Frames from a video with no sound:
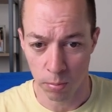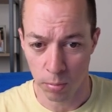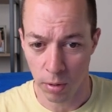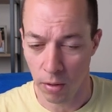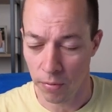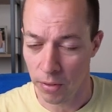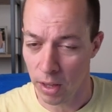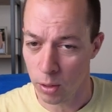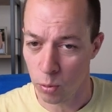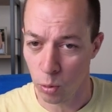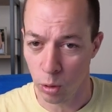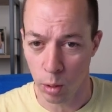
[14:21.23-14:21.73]
But
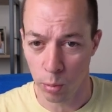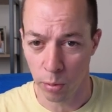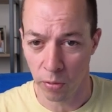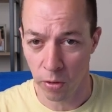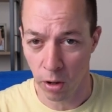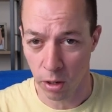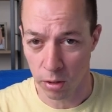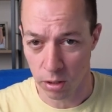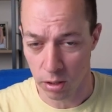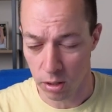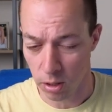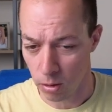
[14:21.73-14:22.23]
if that's what you
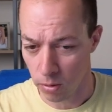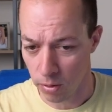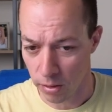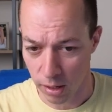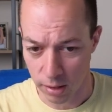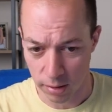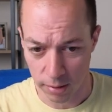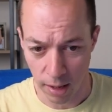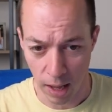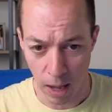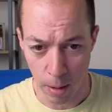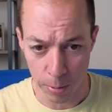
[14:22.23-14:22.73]
prefer to do,
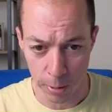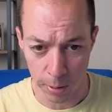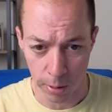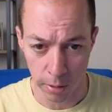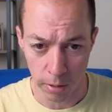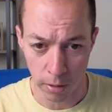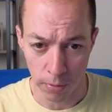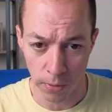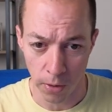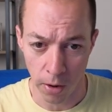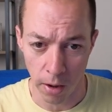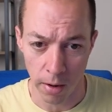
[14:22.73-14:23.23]
that's
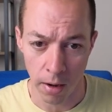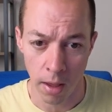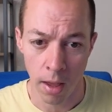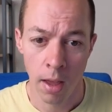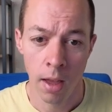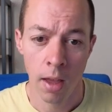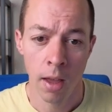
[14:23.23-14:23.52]
absolutely fine.